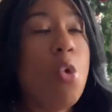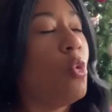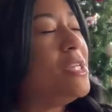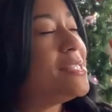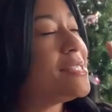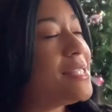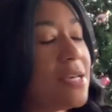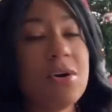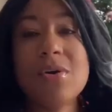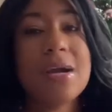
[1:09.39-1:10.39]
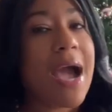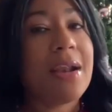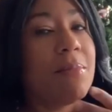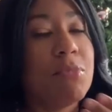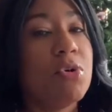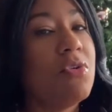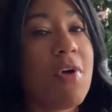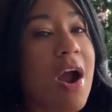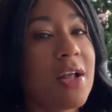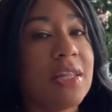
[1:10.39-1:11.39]
we still got to move
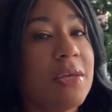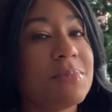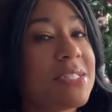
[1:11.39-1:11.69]
our lips